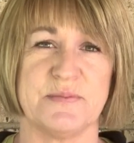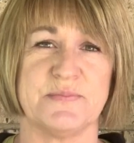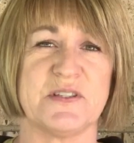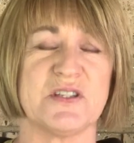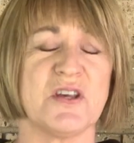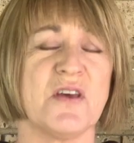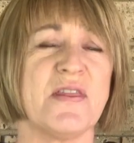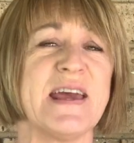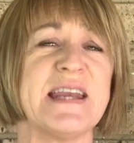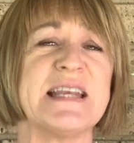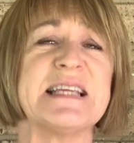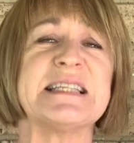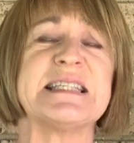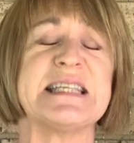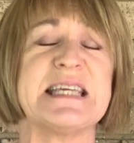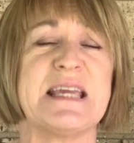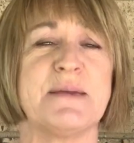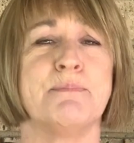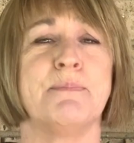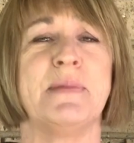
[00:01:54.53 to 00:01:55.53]
so that is
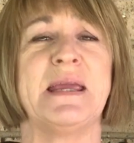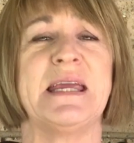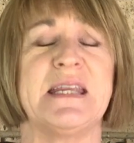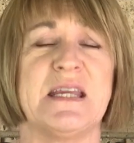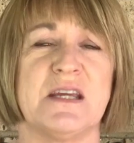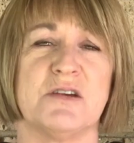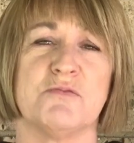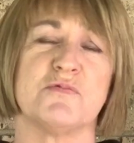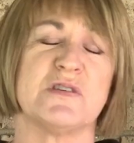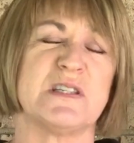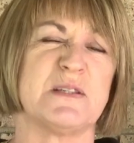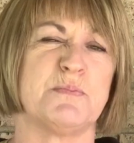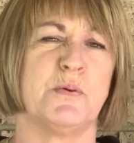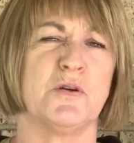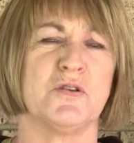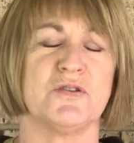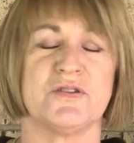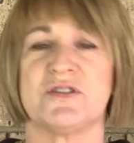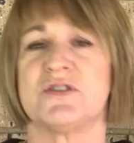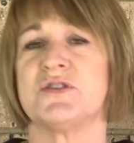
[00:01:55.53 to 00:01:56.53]
the immediate response